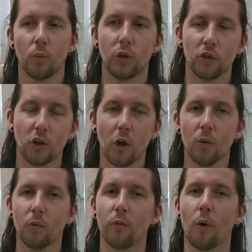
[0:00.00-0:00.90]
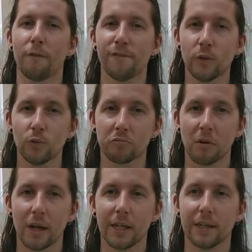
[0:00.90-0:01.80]
When you go with what feels
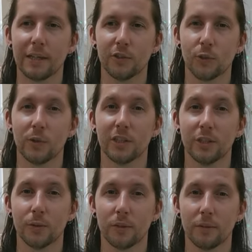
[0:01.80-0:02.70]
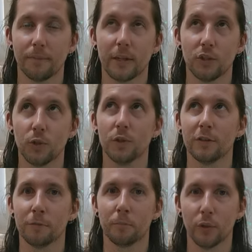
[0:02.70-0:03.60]
right, it's your
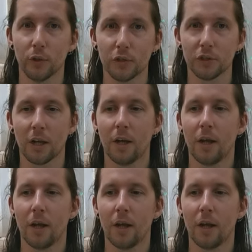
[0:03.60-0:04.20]
intuitive push,